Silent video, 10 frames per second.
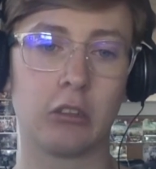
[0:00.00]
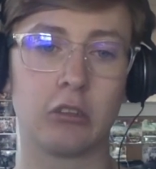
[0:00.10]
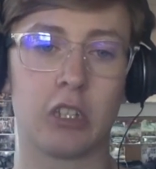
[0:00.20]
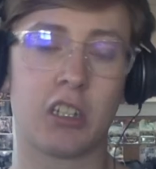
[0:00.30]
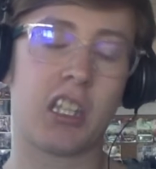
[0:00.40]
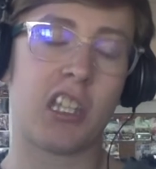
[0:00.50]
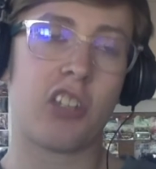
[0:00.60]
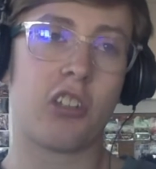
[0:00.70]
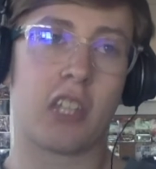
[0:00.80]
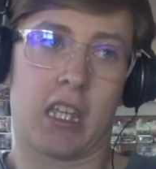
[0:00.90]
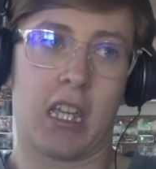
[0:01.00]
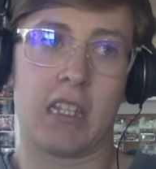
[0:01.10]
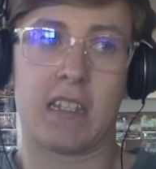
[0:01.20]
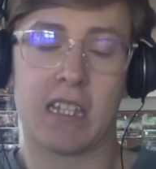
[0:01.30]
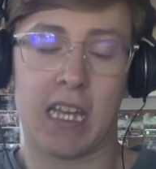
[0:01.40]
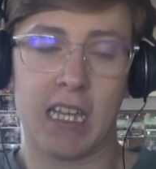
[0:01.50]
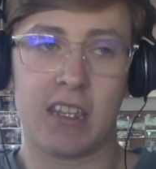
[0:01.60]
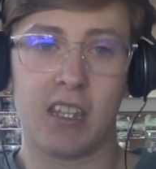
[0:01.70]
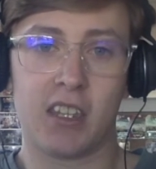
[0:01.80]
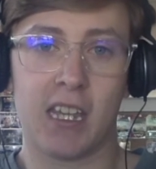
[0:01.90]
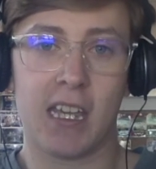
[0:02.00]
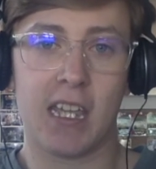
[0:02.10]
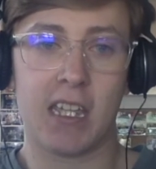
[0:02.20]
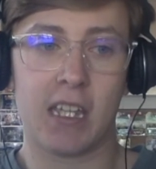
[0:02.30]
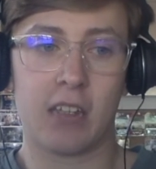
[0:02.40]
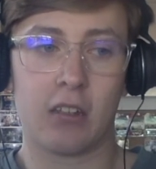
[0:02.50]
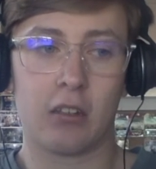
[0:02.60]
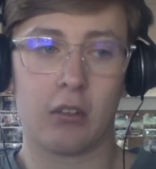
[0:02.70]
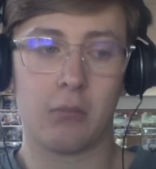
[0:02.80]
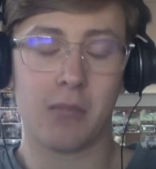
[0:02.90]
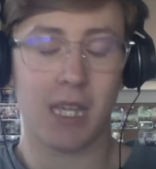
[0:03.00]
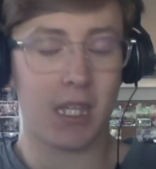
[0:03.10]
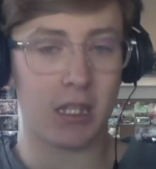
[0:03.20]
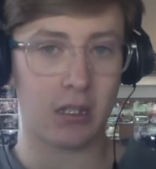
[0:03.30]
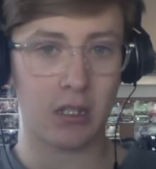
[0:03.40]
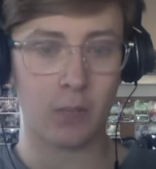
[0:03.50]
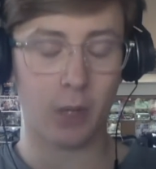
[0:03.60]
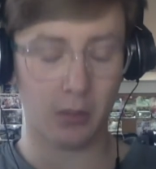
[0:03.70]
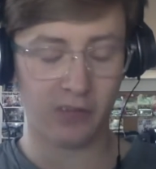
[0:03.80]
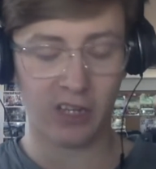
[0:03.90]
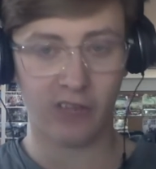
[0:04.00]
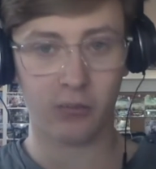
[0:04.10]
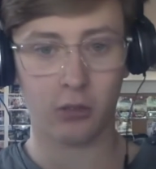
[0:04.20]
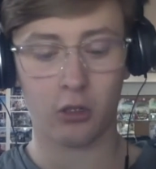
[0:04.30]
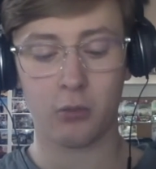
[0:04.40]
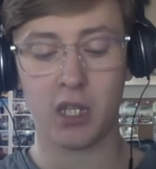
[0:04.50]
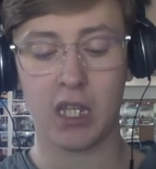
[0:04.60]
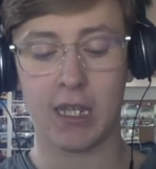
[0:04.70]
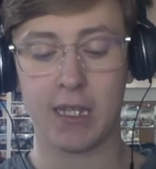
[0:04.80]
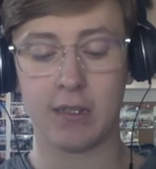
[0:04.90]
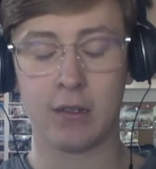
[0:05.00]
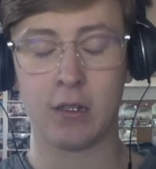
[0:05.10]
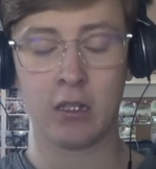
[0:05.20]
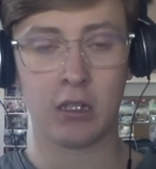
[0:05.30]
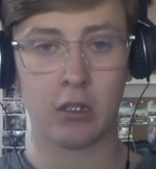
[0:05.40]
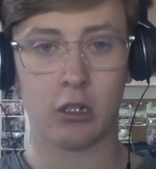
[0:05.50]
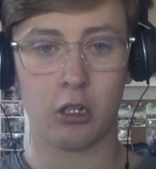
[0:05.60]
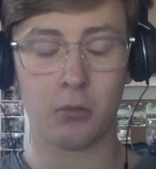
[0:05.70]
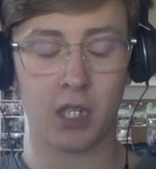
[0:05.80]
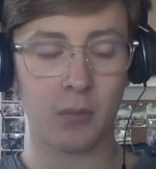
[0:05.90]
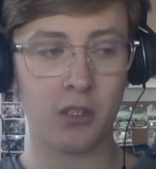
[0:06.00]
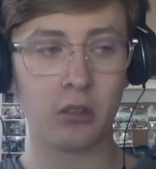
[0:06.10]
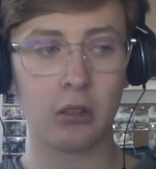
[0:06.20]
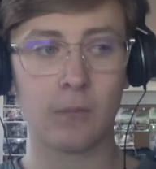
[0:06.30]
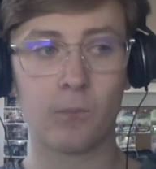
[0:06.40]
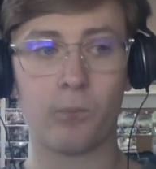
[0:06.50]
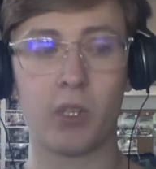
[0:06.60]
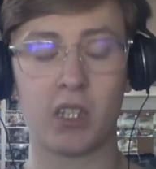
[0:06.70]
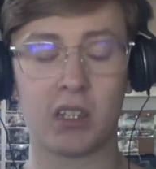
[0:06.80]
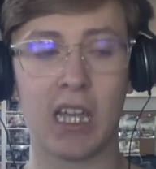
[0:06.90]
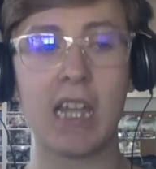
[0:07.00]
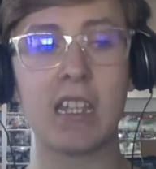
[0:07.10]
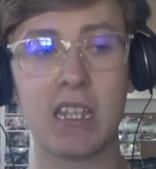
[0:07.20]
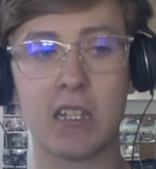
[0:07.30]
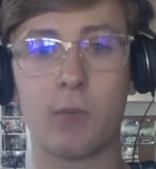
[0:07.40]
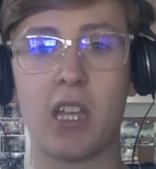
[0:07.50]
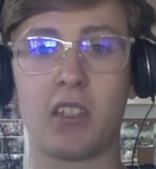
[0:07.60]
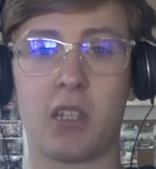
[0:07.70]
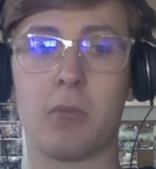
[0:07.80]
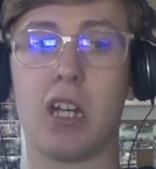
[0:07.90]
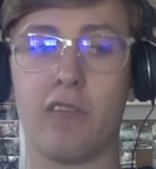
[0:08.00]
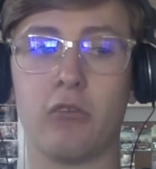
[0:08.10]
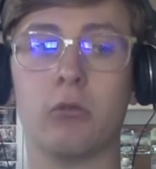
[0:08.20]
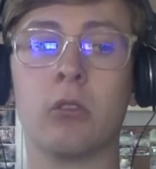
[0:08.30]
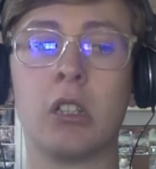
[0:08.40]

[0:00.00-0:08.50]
I guess you can say that they made Spider-Man Far From Home and Homecoming, but that is mainly Marvel.